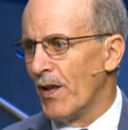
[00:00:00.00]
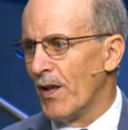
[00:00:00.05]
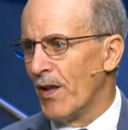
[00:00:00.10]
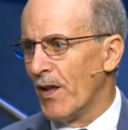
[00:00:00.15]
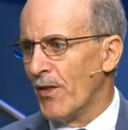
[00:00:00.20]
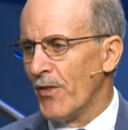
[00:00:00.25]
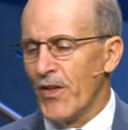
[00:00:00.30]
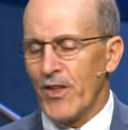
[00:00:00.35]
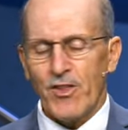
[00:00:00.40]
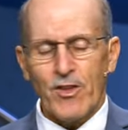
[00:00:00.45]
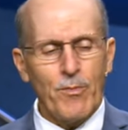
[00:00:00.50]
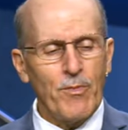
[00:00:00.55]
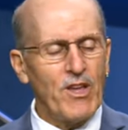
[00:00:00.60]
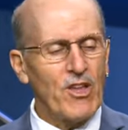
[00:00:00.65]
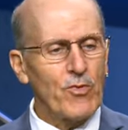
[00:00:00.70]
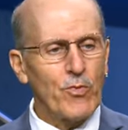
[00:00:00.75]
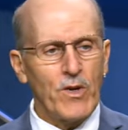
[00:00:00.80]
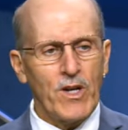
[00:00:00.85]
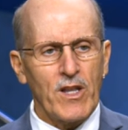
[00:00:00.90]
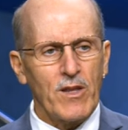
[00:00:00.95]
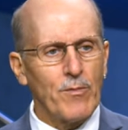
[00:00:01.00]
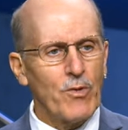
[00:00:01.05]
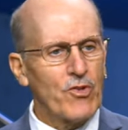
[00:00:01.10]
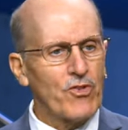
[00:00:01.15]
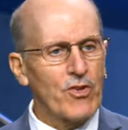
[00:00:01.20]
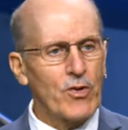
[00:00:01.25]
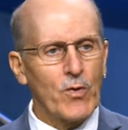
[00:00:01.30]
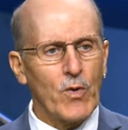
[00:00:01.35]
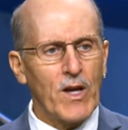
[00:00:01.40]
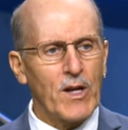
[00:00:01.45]
This to me is one of the most
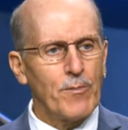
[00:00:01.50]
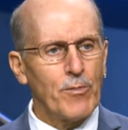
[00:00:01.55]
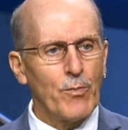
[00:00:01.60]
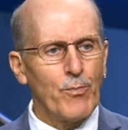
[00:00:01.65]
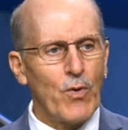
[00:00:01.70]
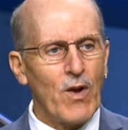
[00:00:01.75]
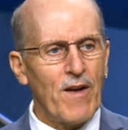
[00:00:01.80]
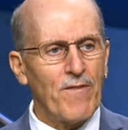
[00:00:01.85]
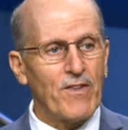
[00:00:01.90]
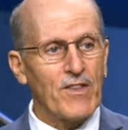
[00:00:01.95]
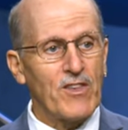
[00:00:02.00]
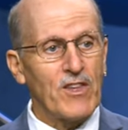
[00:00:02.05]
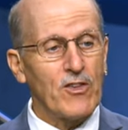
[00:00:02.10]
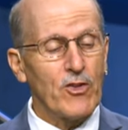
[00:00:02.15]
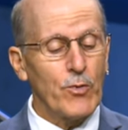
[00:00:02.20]
incredible prophecies.